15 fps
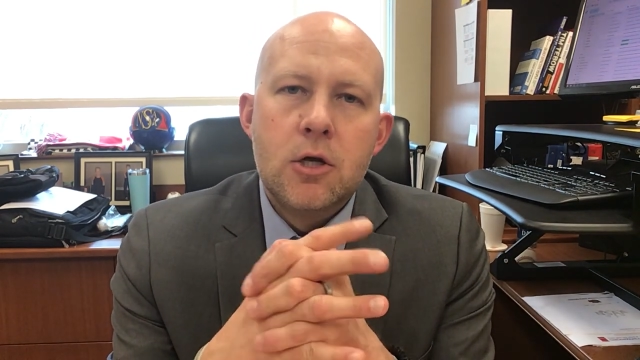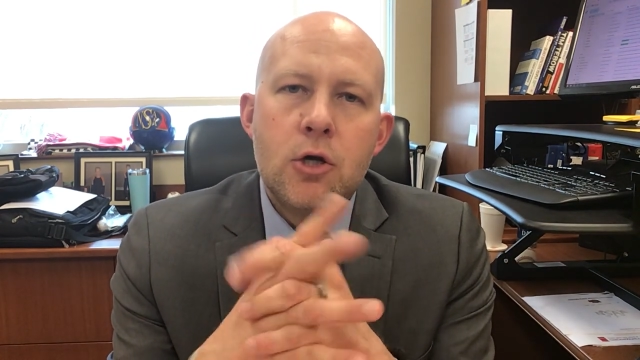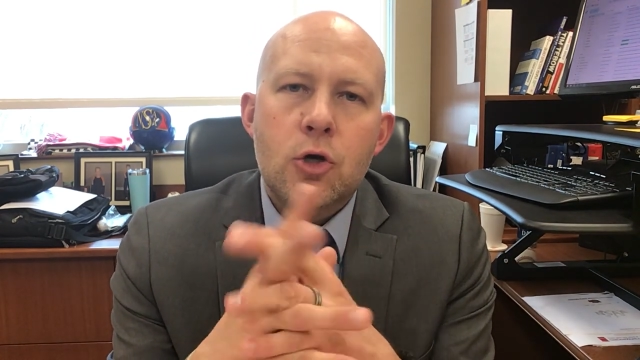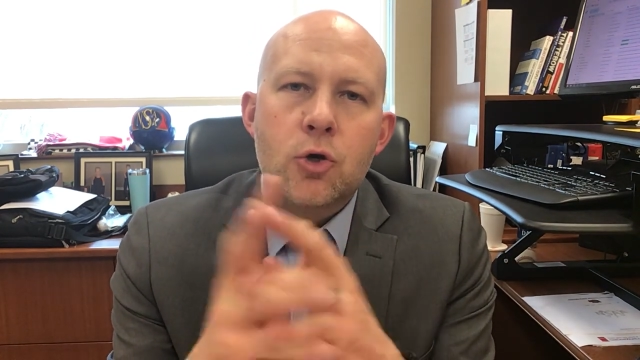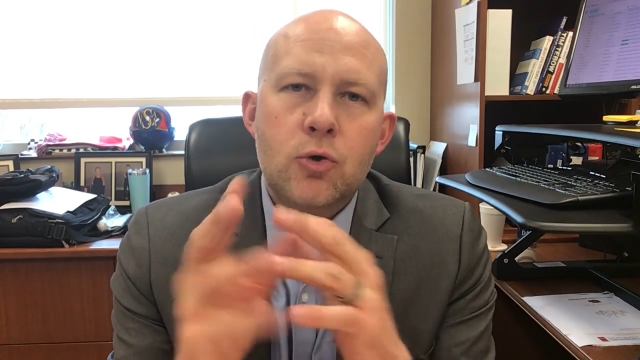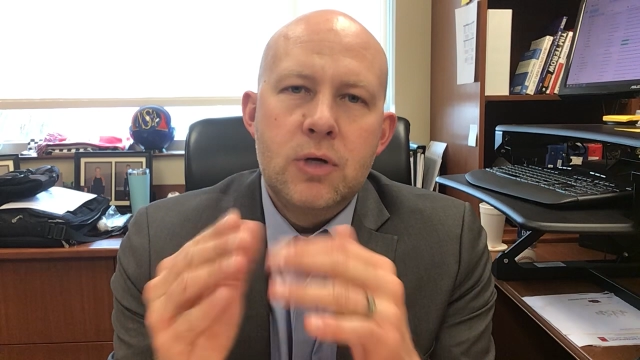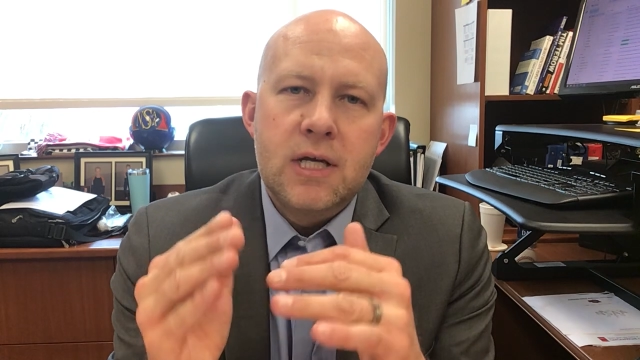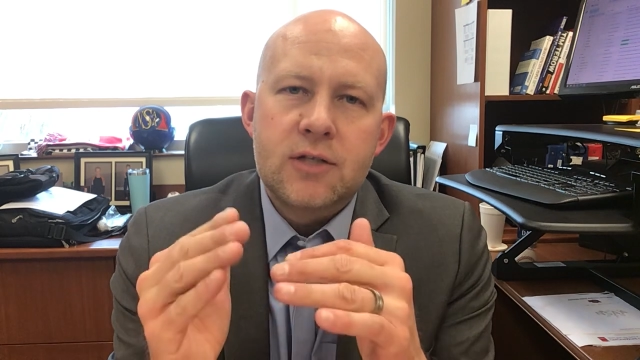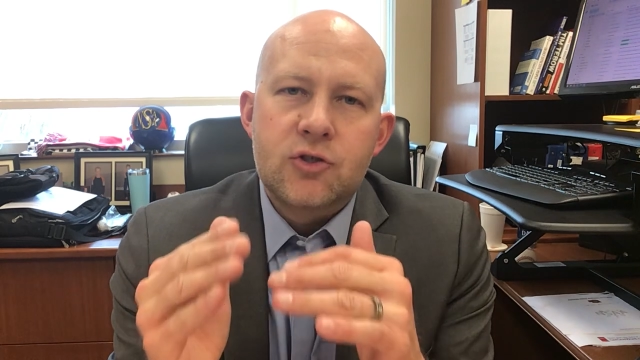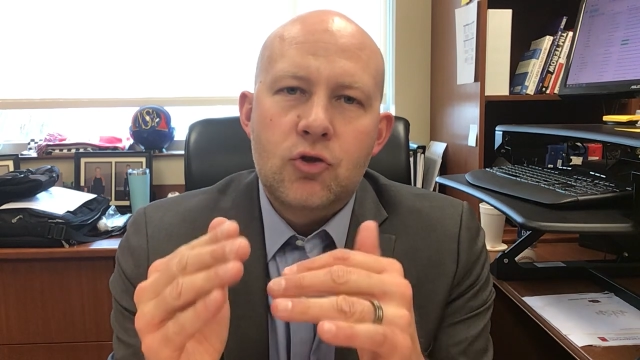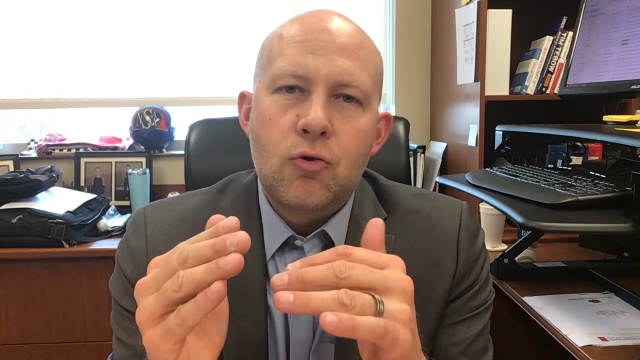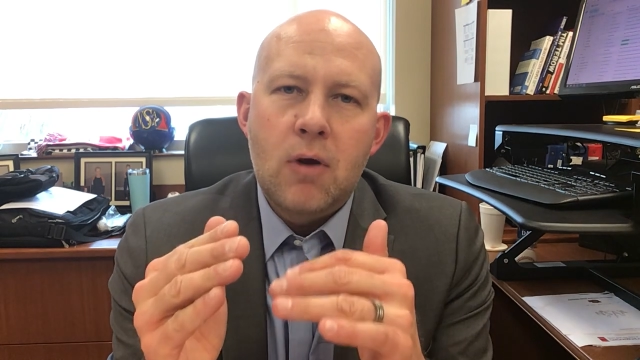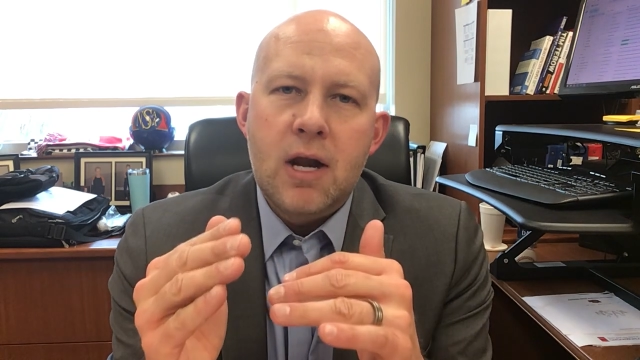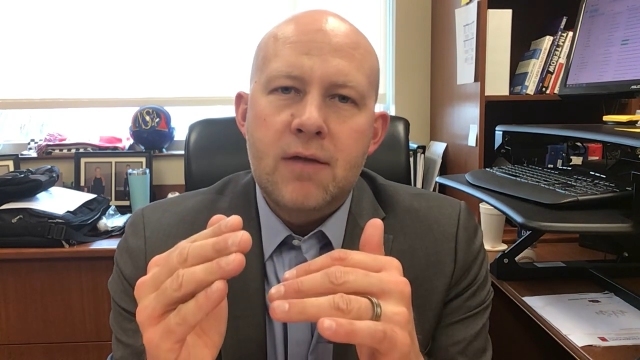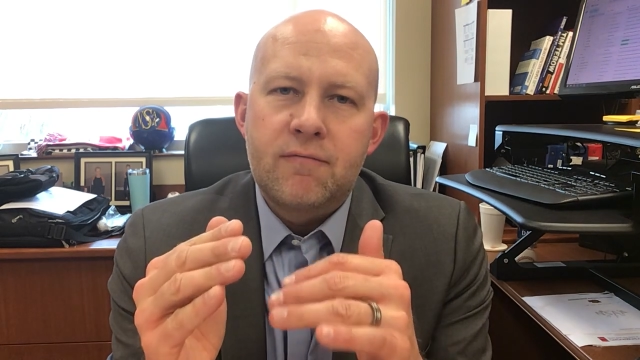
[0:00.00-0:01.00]
who gets
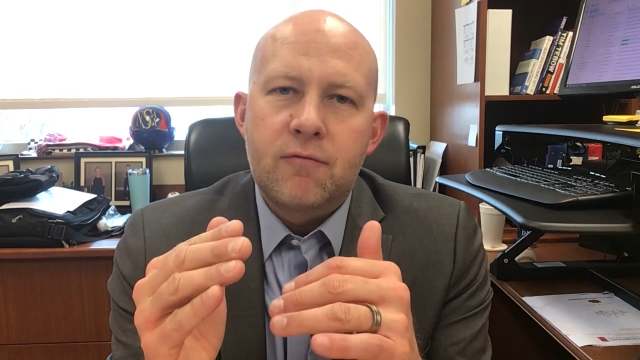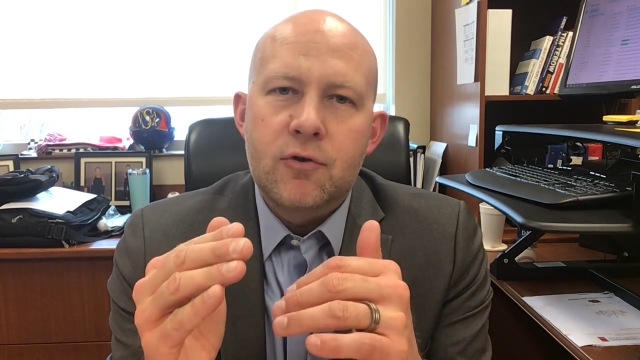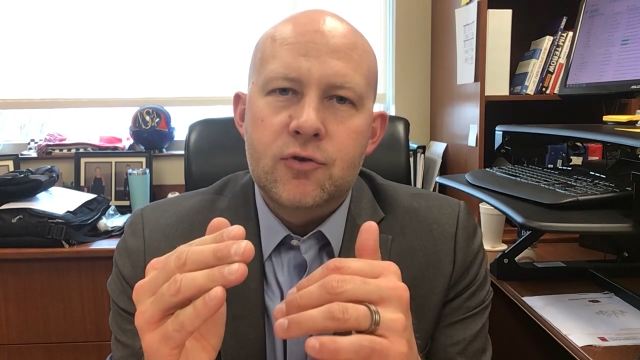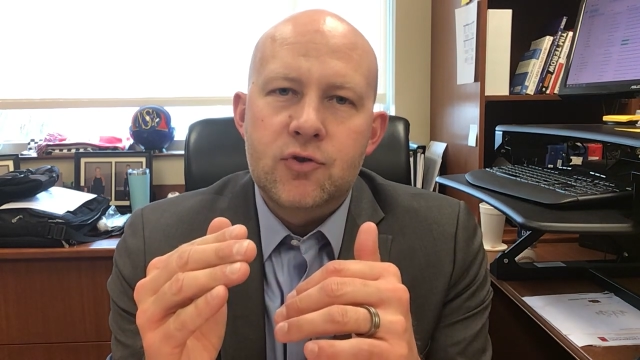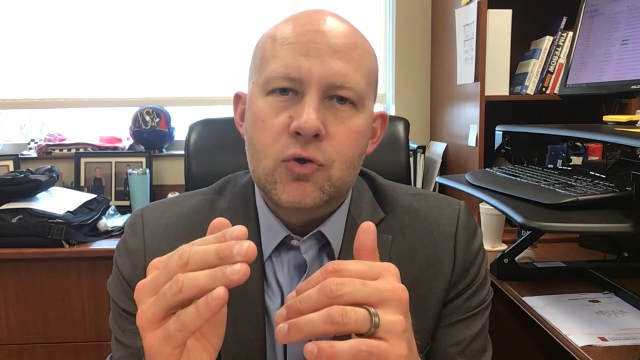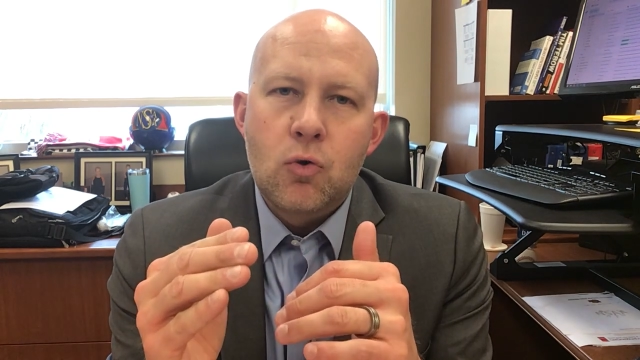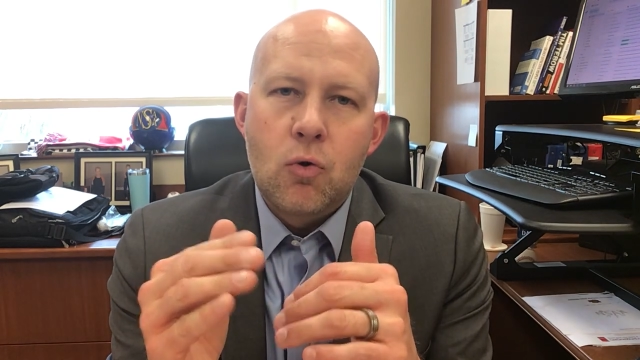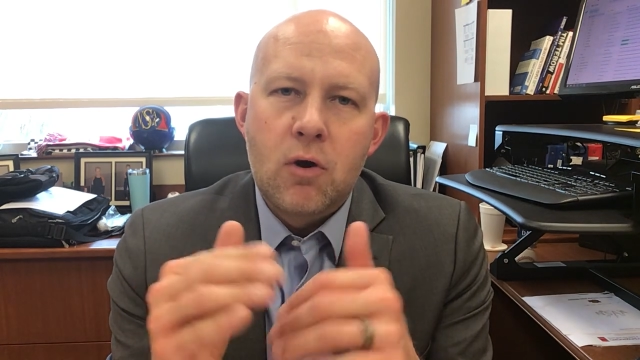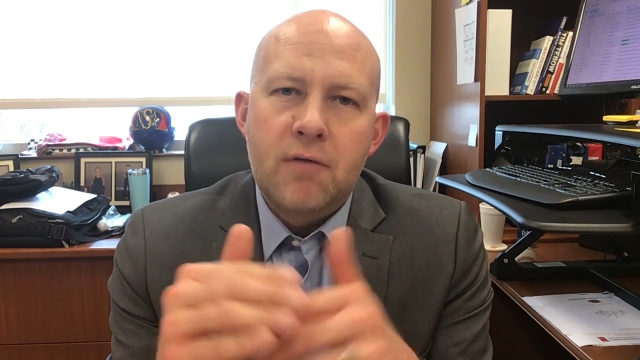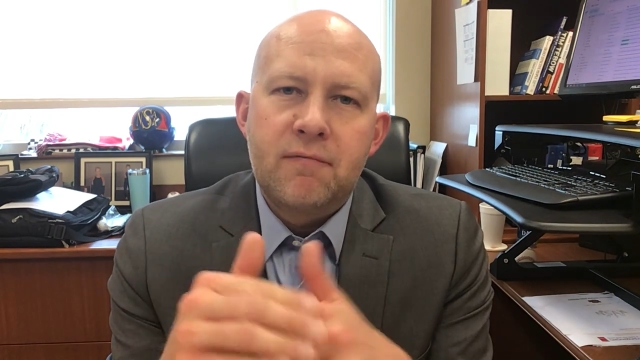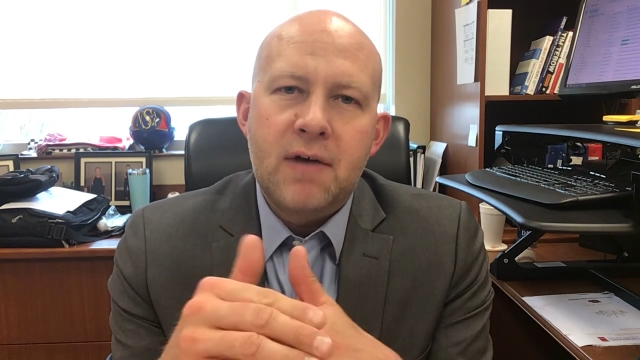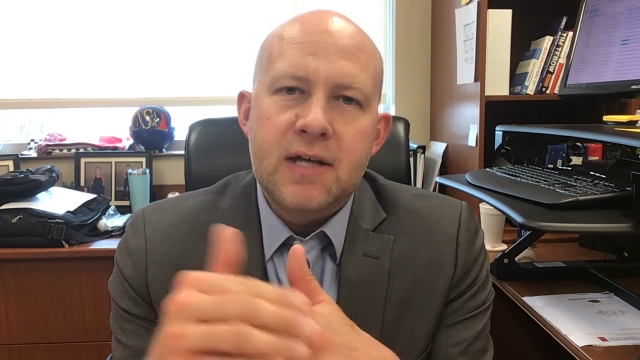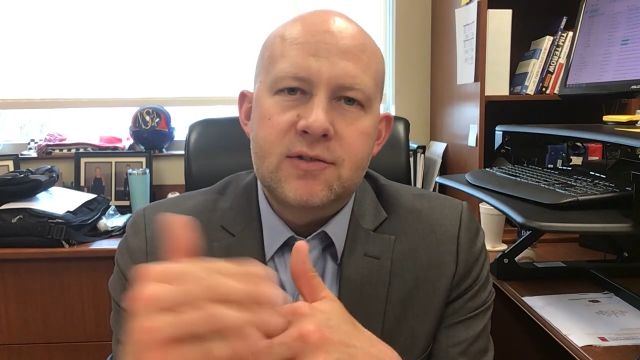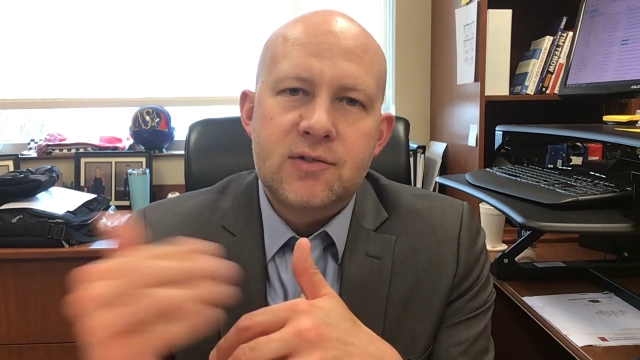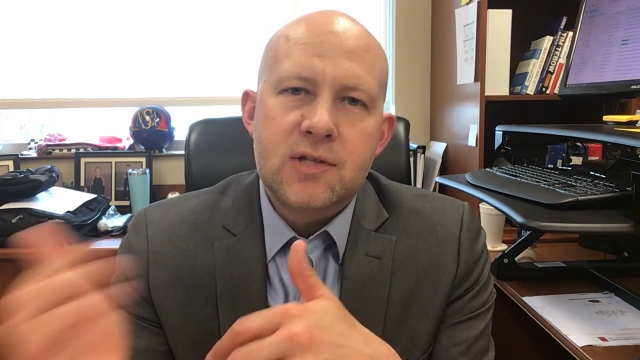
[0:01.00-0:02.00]
credit for a score
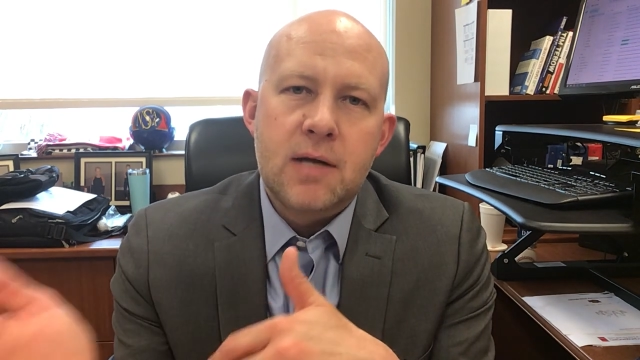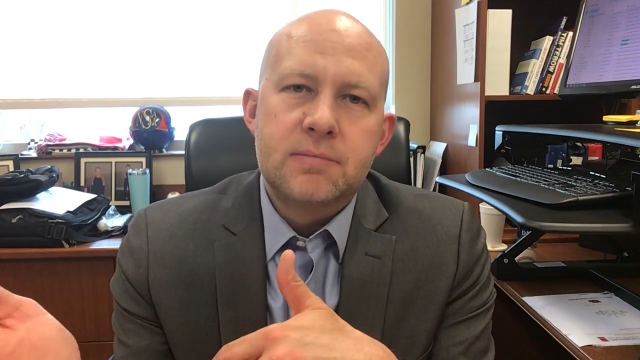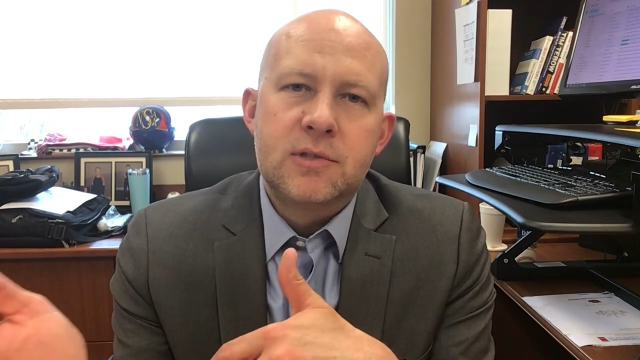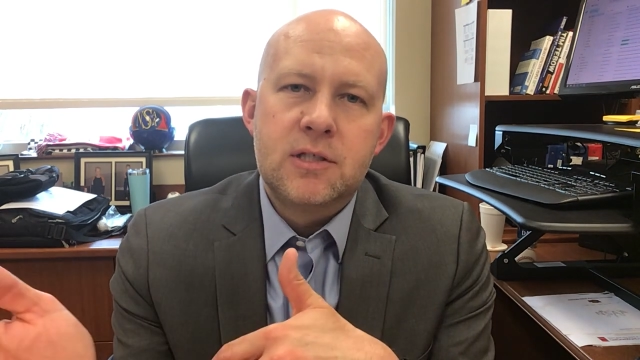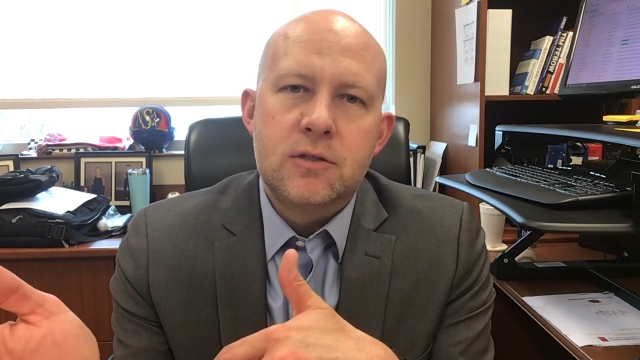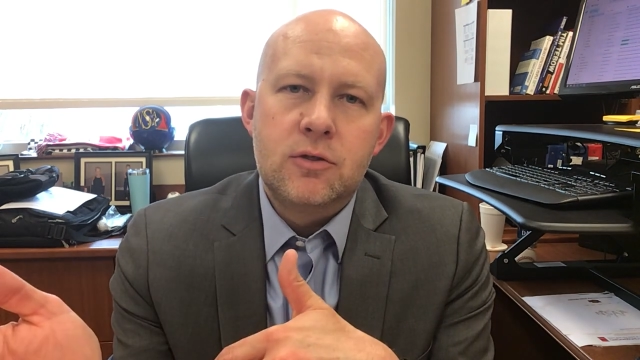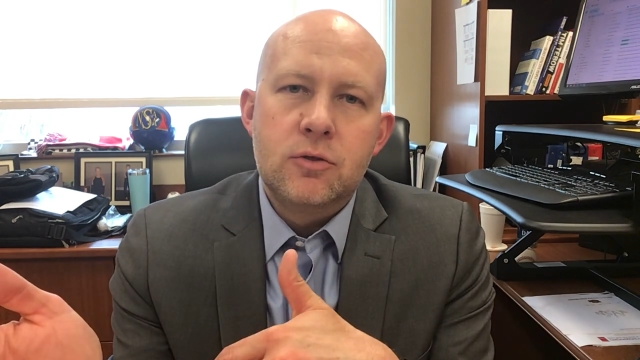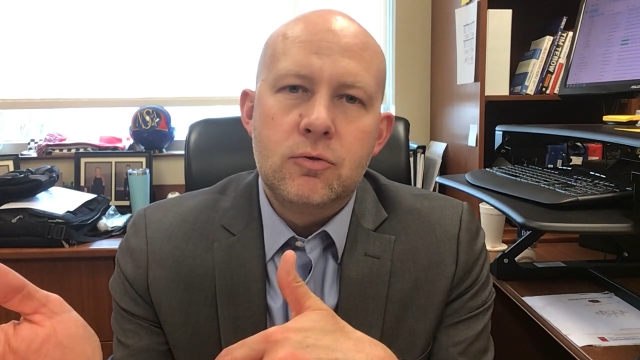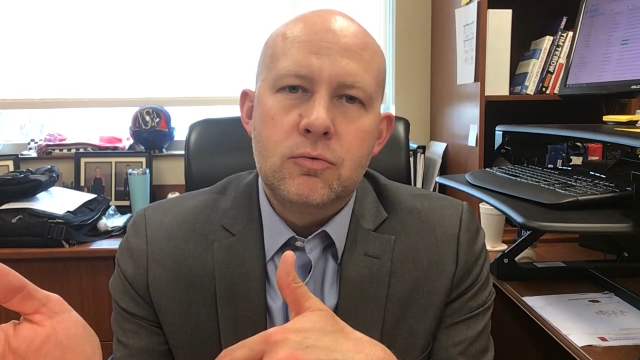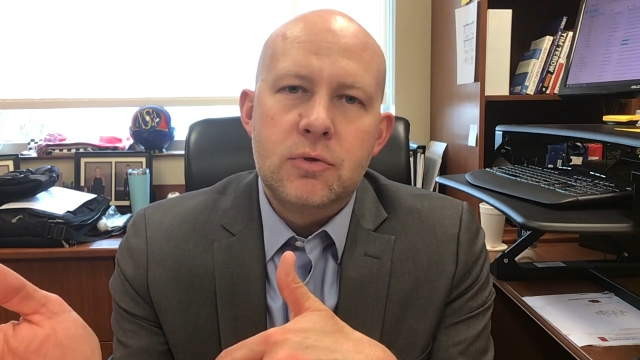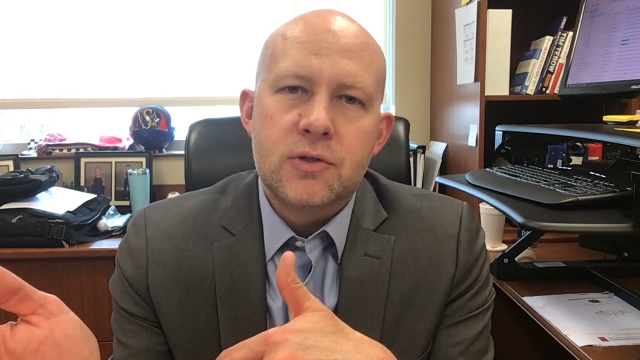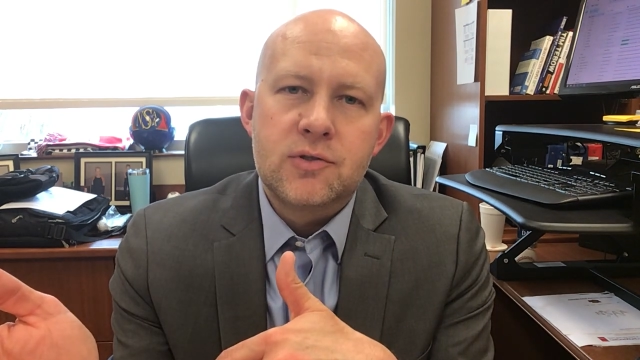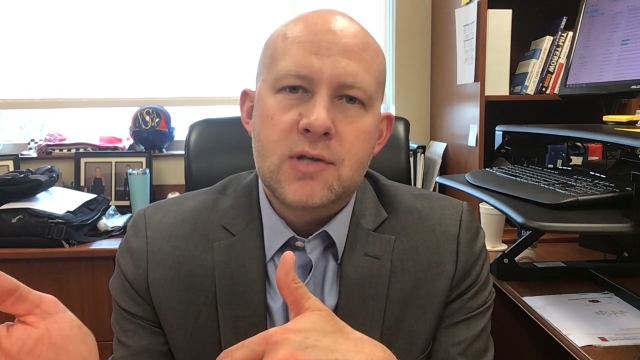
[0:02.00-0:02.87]
if I substitute